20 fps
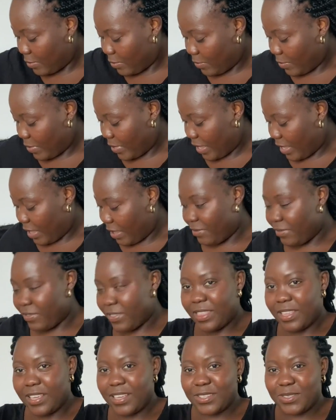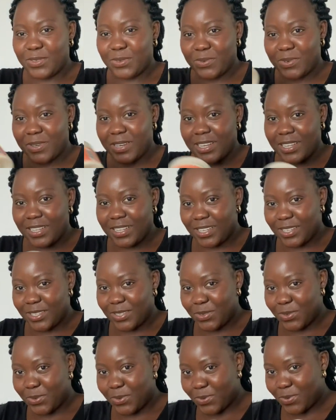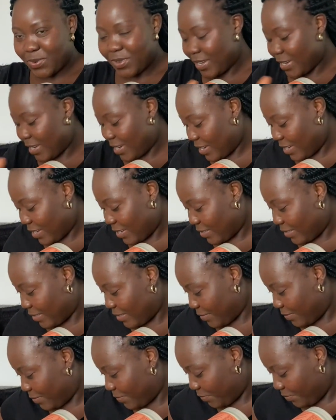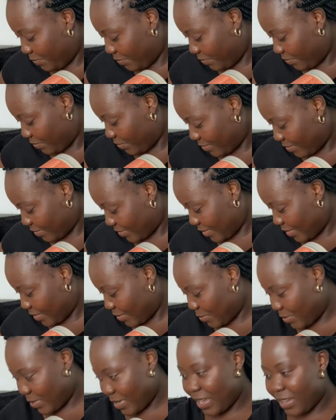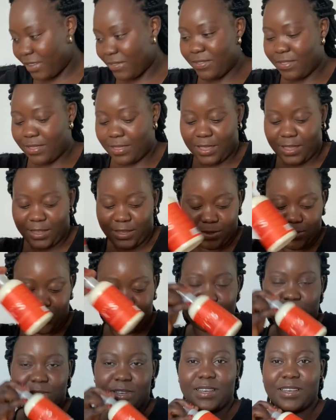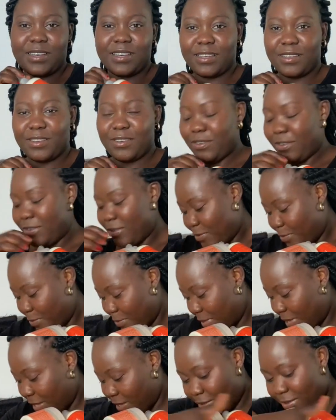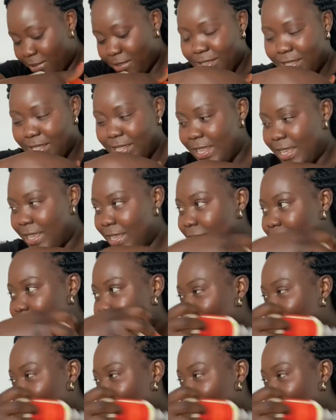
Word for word: We have this one as well. We have this one. Oh my goodness.